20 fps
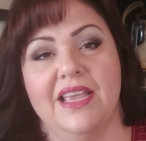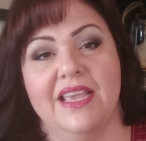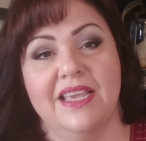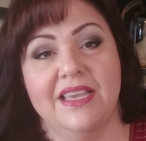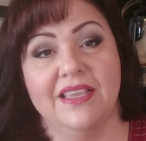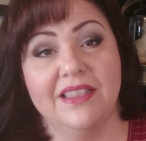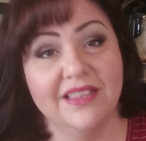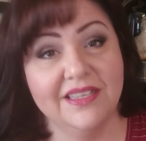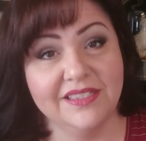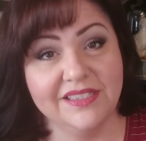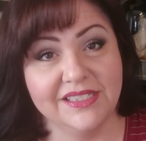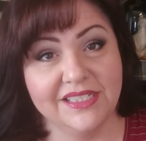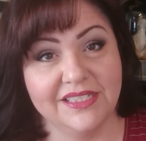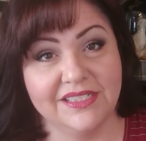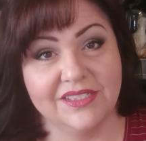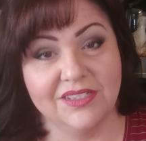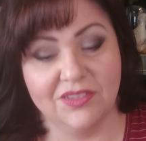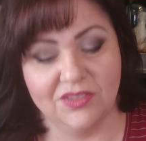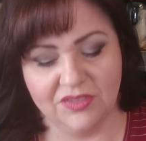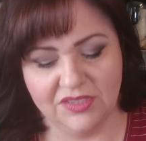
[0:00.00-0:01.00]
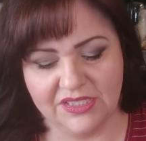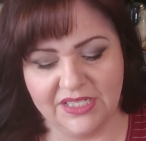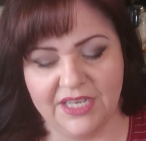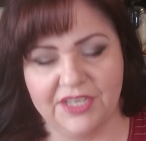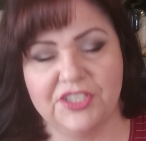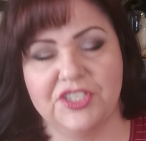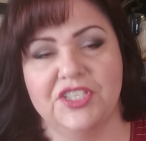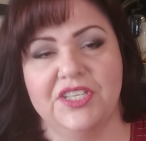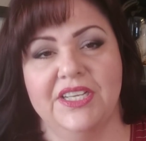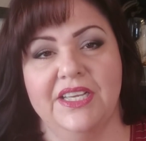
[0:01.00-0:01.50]
in the seasonal
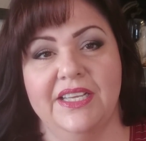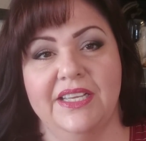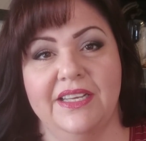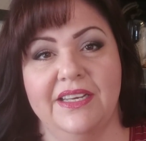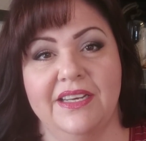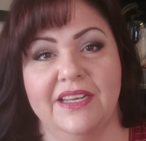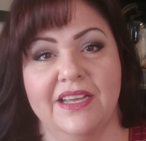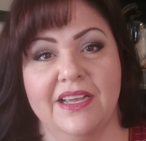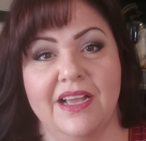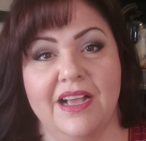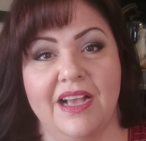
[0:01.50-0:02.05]
section,